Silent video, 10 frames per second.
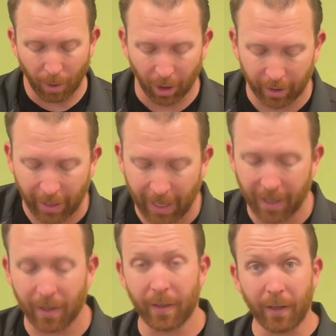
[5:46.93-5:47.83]
mark,
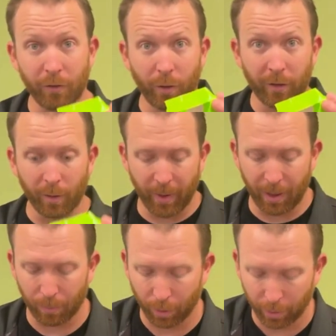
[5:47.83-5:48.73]
hey, these trees are
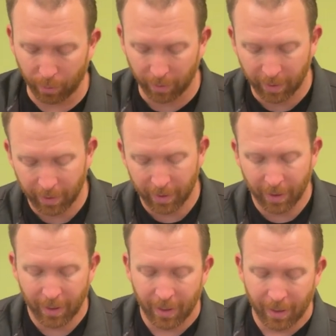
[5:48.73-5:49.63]
being pruned.
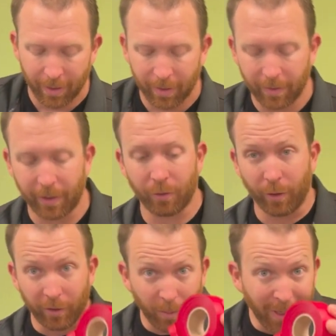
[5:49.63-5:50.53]
These
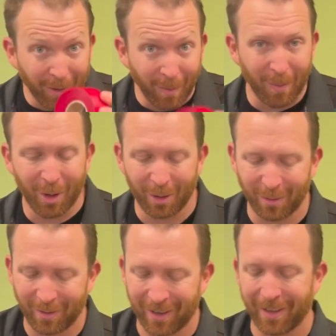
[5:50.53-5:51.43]
trees are being
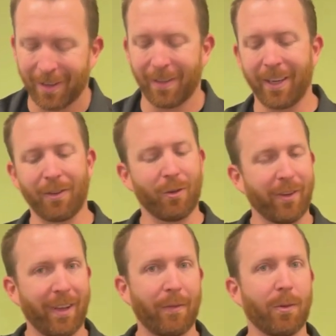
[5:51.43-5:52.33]
removed. These
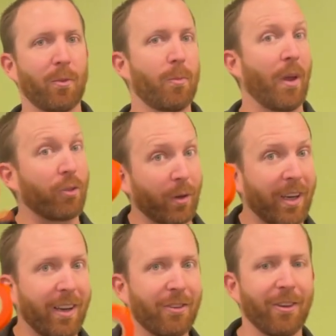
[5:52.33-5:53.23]
trees have some special
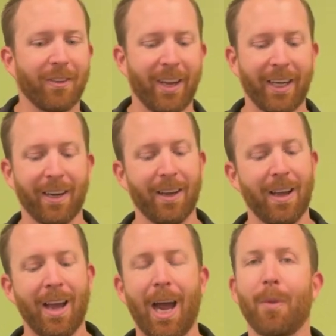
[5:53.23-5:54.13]
conditions, like
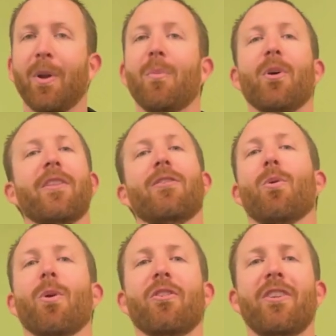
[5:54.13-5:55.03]
I'm going to put this
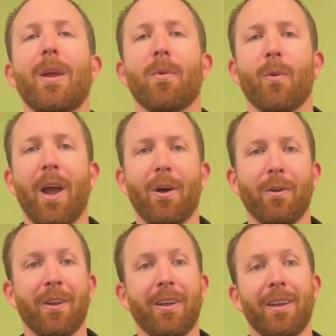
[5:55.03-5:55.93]
orange tape
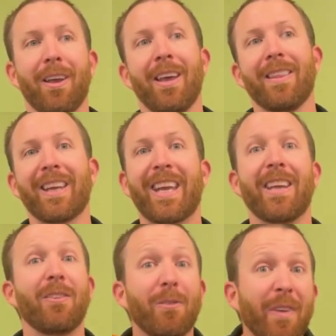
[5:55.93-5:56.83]
around the
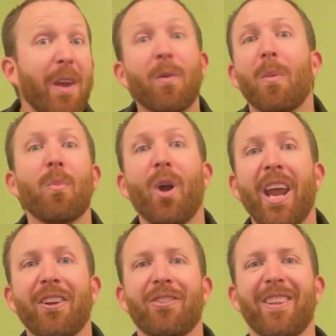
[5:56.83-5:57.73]
kid's favorite
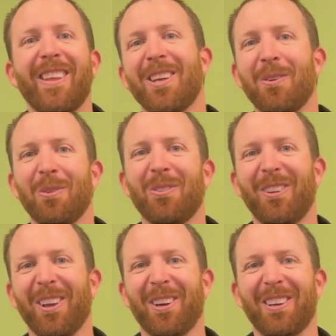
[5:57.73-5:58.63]
branch that they use
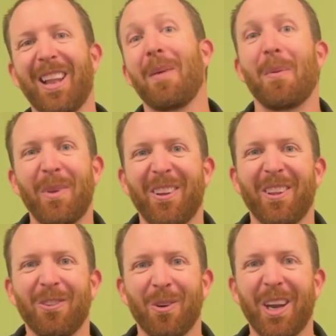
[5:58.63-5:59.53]
to climb up into the
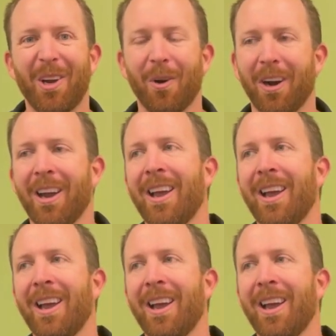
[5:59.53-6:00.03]
tree, or